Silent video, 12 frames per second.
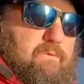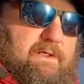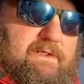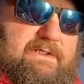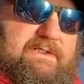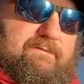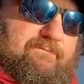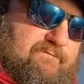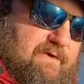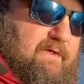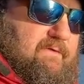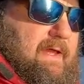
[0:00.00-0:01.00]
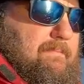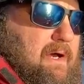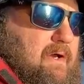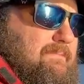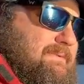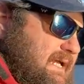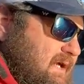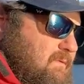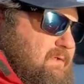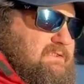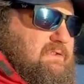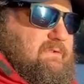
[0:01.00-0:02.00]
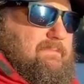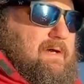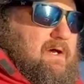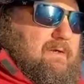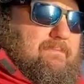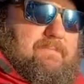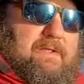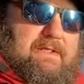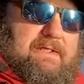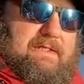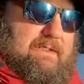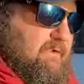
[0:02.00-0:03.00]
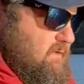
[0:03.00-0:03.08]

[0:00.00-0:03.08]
really feel that bottom, tell what's on the bottom. You